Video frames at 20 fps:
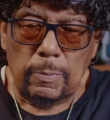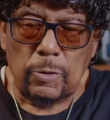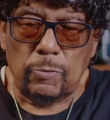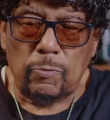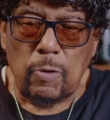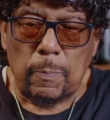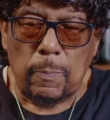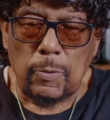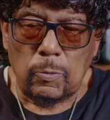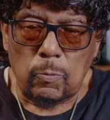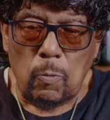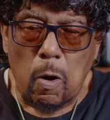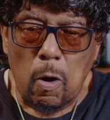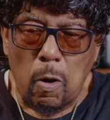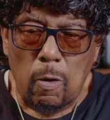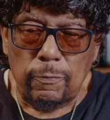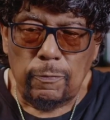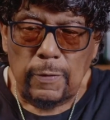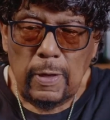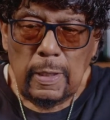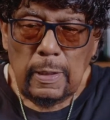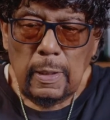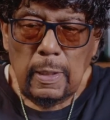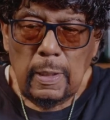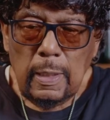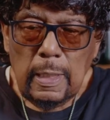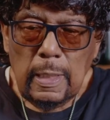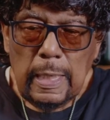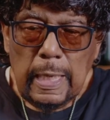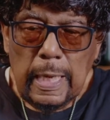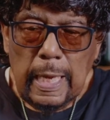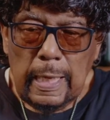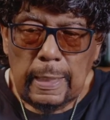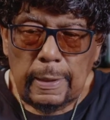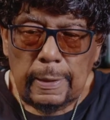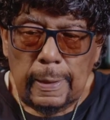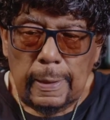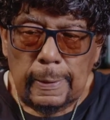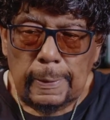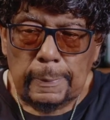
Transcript: The strippers were off. And